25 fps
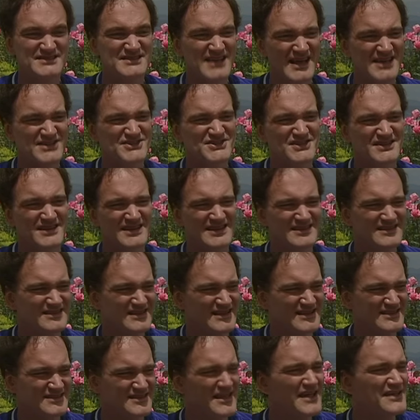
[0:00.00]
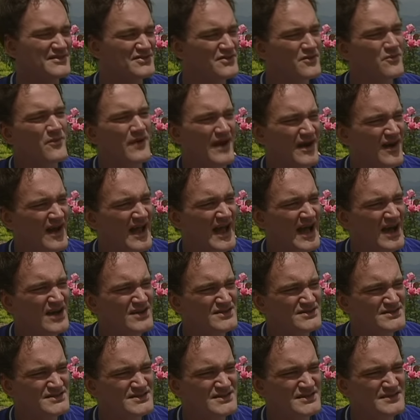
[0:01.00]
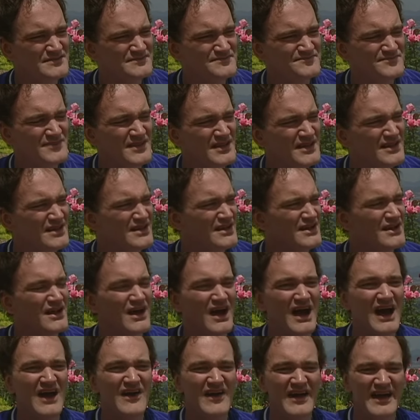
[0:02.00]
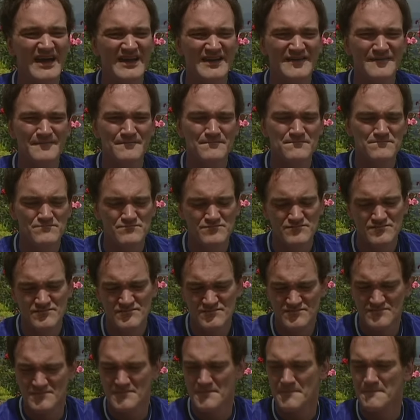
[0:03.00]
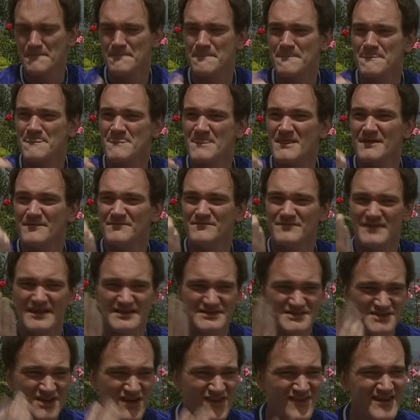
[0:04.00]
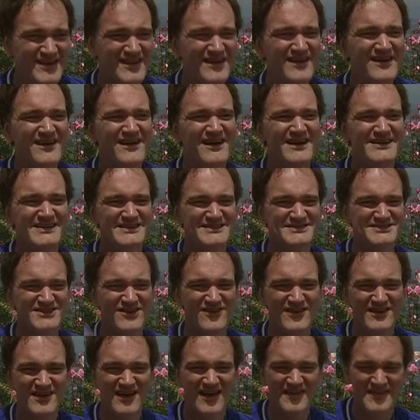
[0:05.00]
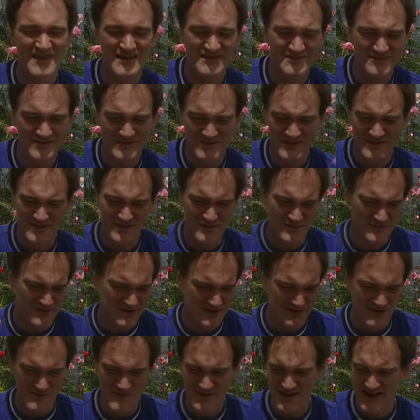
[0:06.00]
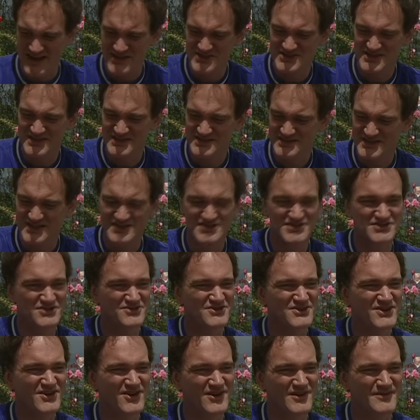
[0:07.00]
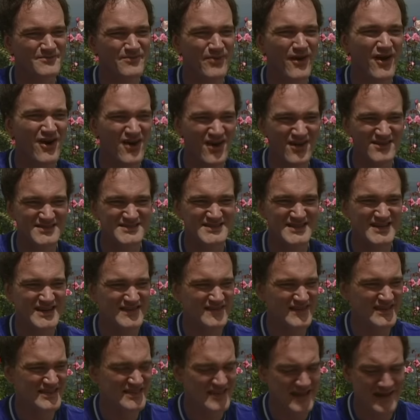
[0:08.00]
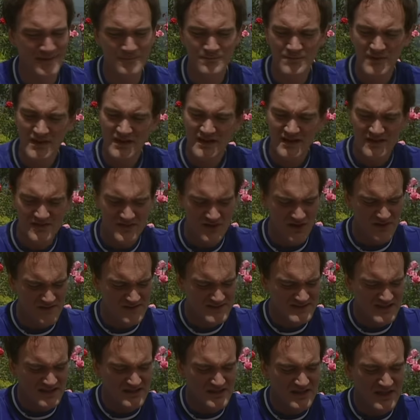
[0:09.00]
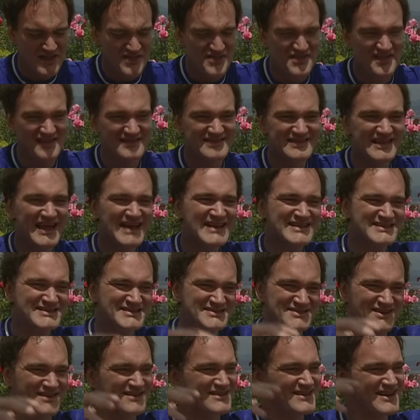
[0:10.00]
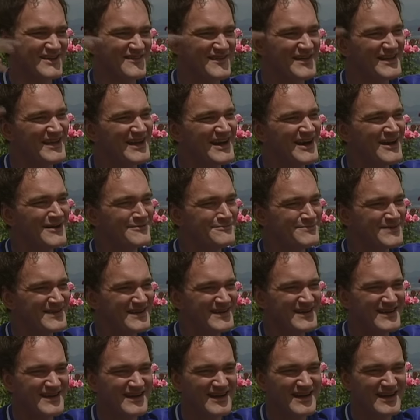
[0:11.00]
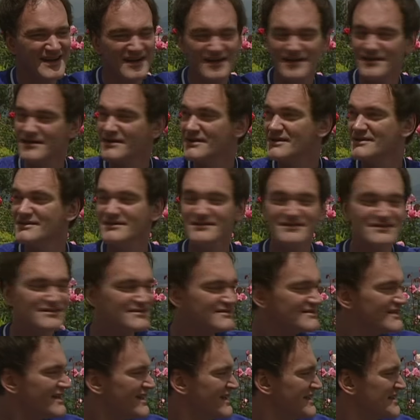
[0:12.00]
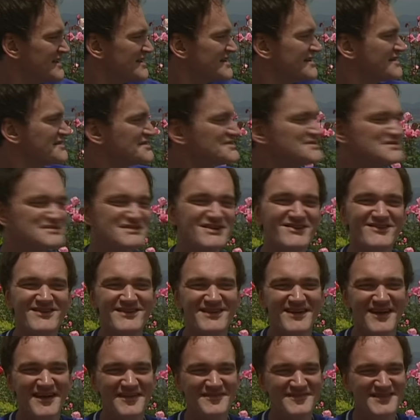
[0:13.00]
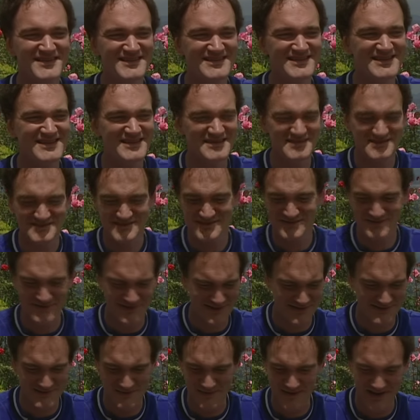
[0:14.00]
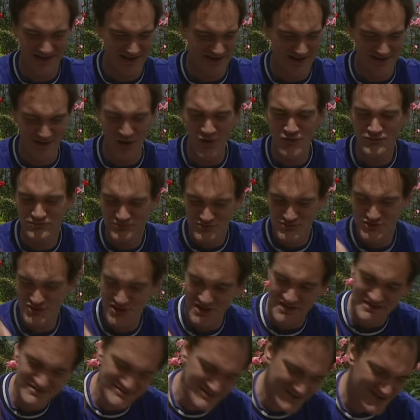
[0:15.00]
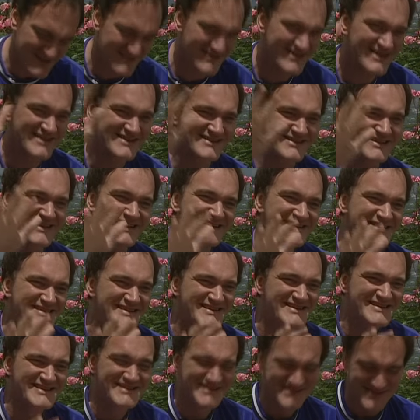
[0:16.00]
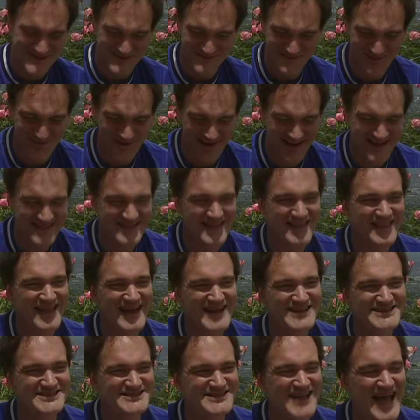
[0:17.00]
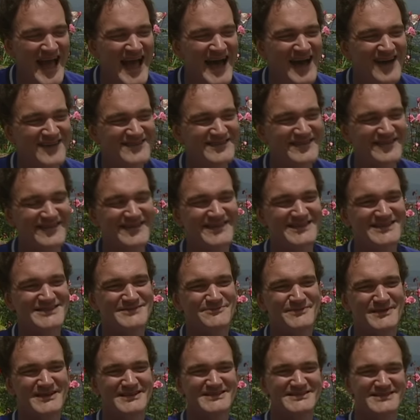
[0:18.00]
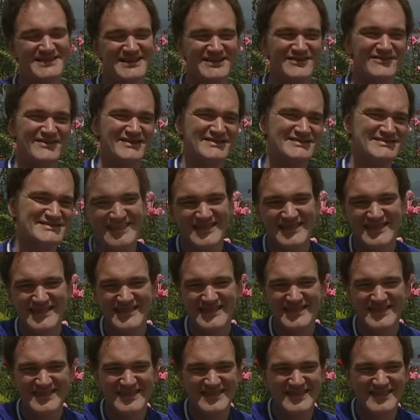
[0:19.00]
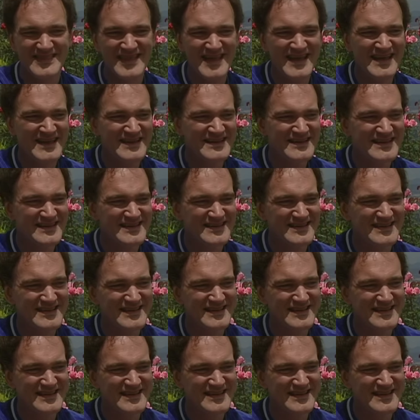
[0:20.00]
section in the warehouse, all right, it's going on that, you know, the recriminations, they shoot Kirk balls and everything, and all of a sudden, the lights start coming up. What the hell is going on with this? And like somebody like, oh shit, all right, and they're bringing the lights down during this big sequence. Then